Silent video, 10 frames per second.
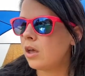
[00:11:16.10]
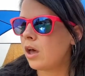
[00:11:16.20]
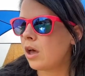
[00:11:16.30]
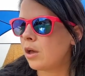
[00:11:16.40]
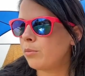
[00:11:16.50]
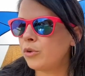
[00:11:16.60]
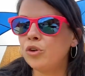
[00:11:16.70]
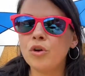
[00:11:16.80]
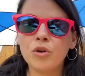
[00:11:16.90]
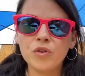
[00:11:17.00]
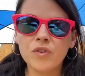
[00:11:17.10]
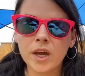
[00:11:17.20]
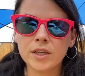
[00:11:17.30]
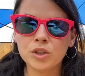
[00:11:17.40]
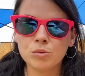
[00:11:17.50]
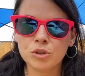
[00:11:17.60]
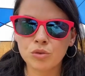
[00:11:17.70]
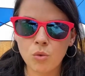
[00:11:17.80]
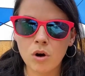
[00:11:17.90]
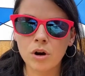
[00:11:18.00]
You know you've added too
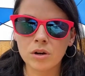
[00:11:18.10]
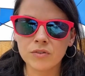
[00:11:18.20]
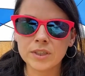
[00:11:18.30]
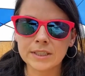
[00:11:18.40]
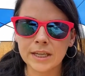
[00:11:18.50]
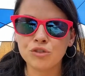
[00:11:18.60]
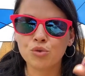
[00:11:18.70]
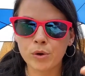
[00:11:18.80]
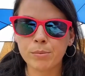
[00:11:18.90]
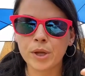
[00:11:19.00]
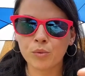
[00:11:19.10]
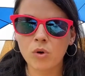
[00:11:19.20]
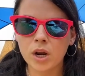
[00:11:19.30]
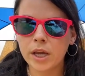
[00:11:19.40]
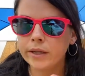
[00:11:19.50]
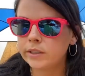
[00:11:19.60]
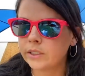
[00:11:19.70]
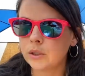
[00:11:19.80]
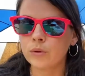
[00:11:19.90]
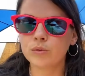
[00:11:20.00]
much water if it's like dripping runny,
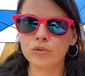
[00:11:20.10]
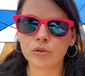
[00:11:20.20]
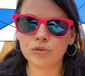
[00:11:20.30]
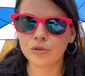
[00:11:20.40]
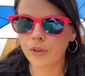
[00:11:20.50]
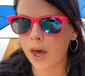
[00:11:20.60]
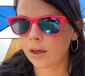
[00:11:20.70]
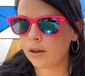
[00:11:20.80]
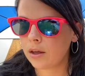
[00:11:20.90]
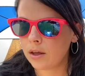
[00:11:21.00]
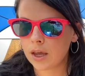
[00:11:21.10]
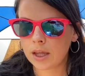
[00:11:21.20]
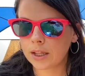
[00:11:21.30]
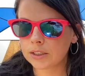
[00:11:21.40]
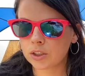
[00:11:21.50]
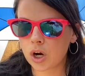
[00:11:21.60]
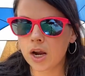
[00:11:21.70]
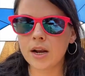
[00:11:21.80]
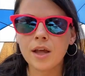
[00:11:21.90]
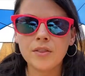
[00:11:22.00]
so don't do that. And that's
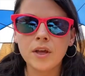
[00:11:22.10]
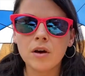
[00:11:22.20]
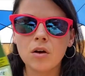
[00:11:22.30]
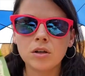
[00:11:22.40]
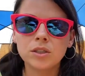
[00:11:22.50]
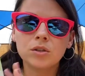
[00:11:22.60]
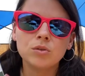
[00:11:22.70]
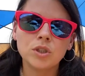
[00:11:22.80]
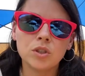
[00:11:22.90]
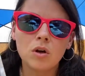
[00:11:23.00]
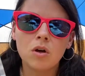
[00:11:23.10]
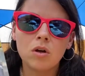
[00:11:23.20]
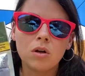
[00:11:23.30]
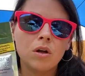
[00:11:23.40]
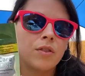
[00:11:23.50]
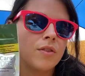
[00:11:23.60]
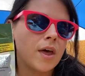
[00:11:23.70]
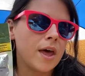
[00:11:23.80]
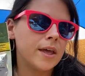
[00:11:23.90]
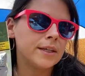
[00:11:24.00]
great. I think I also saw
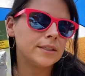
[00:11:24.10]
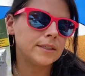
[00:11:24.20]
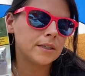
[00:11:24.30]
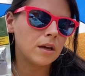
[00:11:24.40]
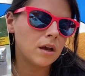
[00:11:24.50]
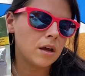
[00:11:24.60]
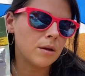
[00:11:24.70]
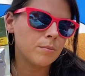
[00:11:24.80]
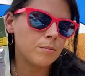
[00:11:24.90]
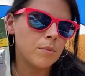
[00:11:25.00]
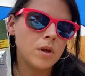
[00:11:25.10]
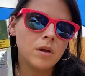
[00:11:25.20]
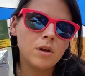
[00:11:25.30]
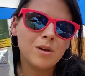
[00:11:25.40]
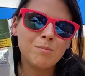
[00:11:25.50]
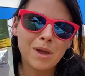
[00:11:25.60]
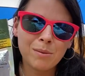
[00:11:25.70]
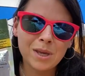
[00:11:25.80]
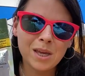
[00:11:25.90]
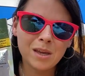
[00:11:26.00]
that
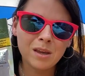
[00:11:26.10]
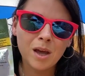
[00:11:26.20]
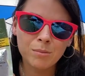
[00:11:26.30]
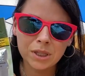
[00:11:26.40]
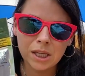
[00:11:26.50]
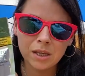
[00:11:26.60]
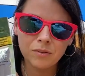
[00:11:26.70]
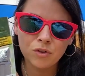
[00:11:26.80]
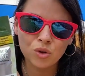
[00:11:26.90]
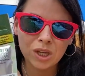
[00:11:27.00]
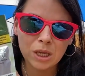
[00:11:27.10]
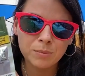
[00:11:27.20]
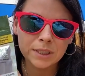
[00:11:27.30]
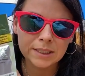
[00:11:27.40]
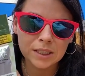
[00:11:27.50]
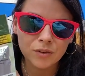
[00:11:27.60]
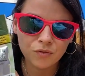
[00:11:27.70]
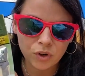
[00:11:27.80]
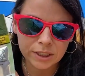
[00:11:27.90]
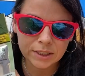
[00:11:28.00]
I believe you can keep this in the
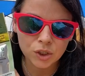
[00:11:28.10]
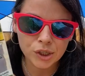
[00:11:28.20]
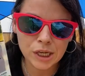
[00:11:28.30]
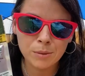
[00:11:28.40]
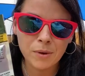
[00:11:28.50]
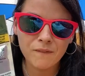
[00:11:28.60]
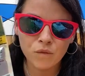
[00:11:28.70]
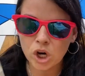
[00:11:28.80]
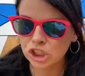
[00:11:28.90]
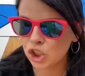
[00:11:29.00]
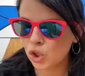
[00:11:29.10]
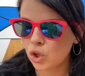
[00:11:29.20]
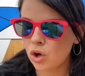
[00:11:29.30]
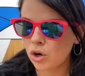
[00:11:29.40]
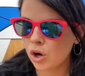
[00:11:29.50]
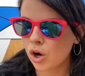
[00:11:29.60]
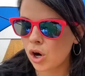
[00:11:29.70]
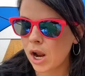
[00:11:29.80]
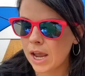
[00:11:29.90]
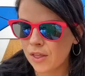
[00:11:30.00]
freezer to keep it fresher
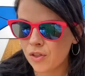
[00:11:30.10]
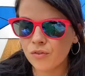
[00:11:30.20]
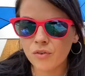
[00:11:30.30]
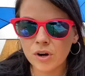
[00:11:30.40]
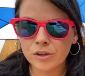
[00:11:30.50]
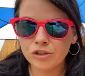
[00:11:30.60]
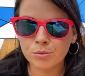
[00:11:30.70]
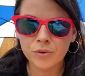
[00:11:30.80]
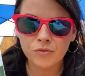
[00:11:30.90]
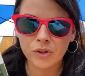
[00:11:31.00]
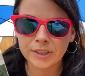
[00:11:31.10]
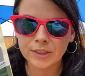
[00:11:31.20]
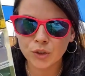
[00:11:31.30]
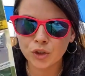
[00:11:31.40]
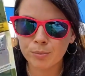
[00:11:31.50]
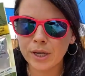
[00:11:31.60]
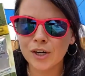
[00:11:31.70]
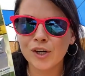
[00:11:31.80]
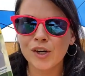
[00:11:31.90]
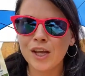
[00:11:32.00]
longer, and the fridge, but freezer's
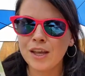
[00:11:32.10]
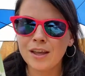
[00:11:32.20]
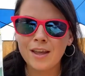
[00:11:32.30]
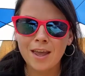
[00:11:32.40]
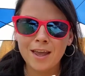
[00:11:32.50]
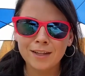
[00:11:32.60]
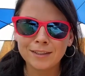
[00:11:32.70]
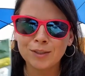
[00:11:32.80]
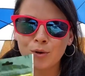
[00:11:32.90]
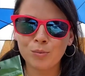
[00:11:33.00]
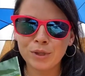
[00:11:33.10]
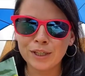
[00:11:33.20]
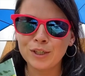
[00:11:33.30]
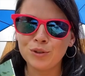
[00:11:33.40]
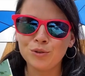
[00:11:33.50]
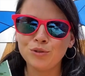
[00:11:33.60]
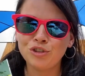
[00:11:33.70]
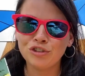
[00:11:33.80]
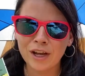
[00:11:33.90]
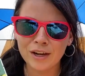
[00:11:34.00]
better. And so big, huge
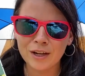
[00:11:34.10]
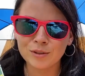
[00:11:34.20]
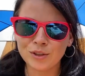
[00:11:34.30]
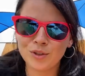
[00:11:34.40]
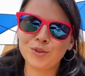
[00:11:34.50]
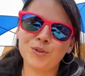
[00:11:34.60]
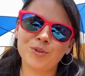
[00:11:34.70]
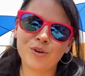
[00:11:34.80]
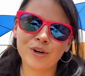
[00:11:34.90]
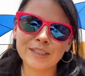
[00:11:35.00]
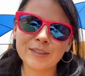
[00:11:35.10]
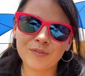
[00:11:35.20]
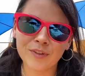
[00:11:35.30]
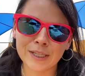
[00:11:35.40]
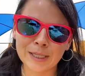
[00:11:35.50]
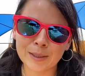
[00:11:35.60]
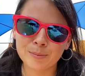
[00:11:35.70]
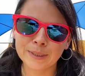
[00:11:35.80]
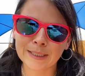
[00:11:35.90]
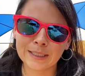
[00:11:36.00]
shout out to Chris
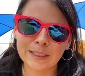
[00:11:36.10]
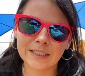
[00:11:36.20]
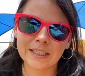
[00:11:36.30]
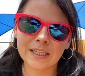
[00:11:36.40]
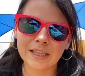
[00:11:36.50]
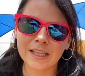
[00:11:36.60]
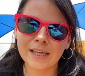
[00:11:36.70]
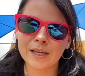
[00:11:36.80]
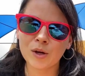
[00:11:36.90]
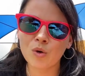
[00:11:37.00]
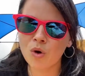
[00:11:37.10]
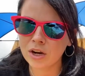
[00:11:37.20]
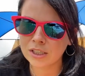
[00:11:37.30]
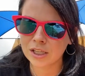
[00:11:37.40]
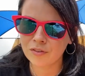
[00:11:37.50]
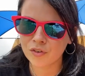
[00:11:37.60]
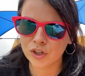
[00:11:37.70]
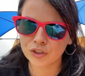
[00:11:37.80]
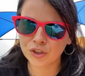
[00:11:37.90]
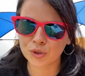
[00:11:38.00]
Phillips. He's in the Iguana
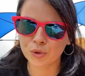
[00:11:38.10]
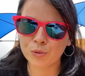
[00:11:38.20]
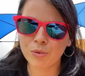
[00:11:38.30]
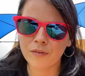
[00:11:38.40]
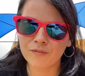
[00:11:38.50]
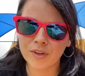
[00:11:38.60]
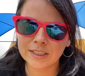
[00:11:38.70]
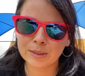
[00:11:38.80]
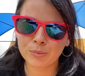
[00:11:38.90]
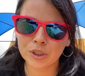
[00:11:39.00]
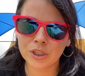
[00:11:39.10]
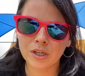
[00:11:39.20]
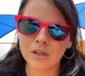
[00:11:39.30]
Lovers group on Facebook.